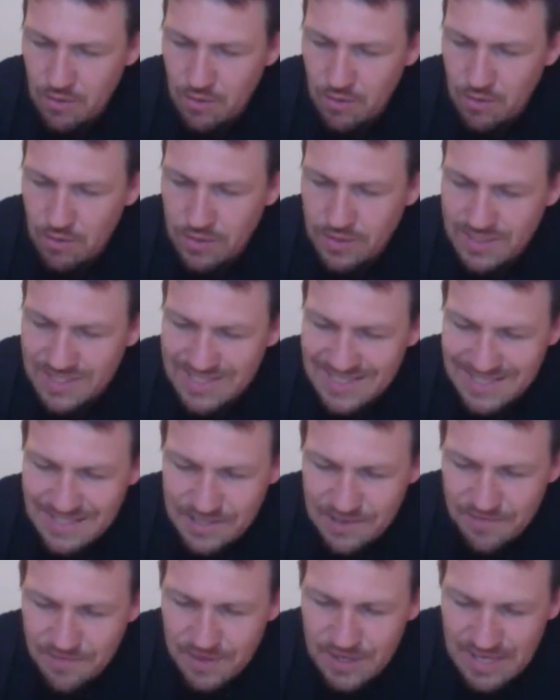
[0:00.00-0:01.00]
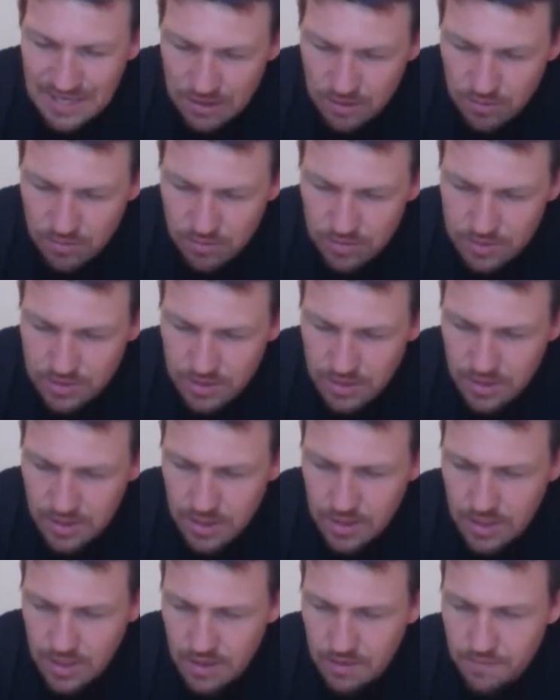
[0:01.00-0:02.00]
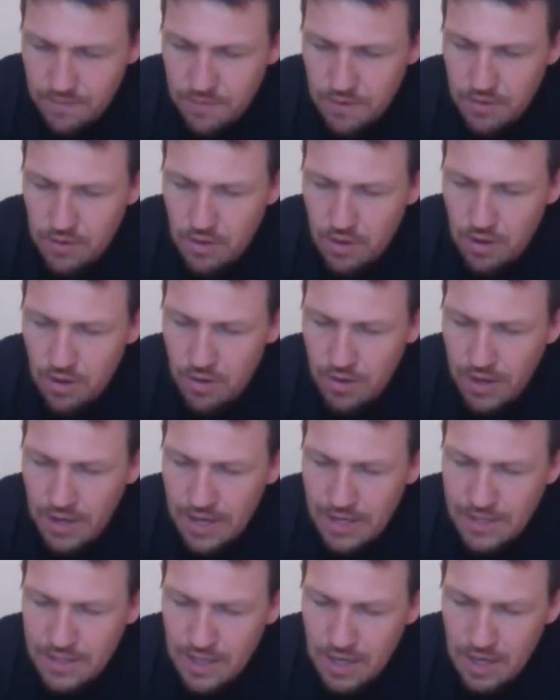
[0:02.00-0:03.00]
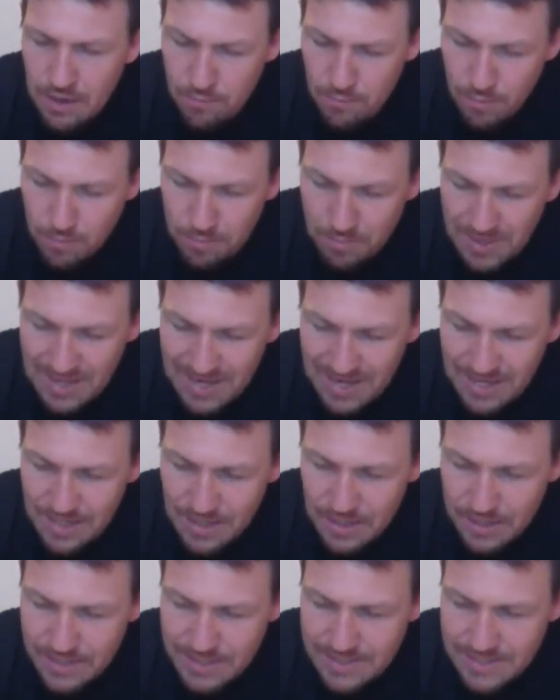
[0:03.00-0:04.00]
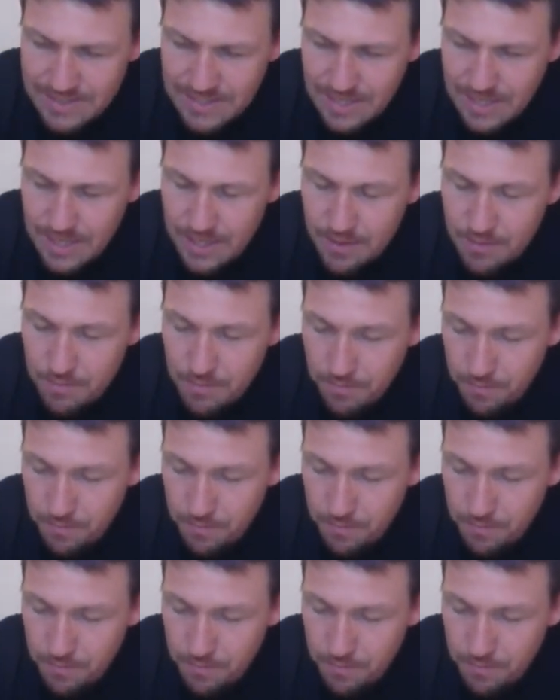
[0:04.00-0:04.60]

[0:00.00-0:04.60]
or sense of guilt if the law had not repeatedly said,